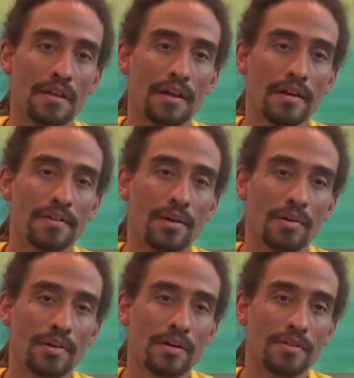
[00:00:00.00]
as our
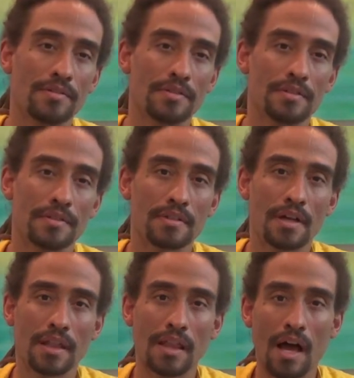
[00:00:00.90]
consciousness
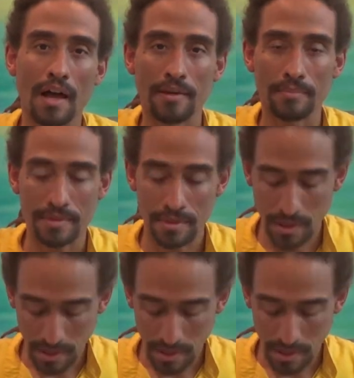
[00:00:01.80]
climbs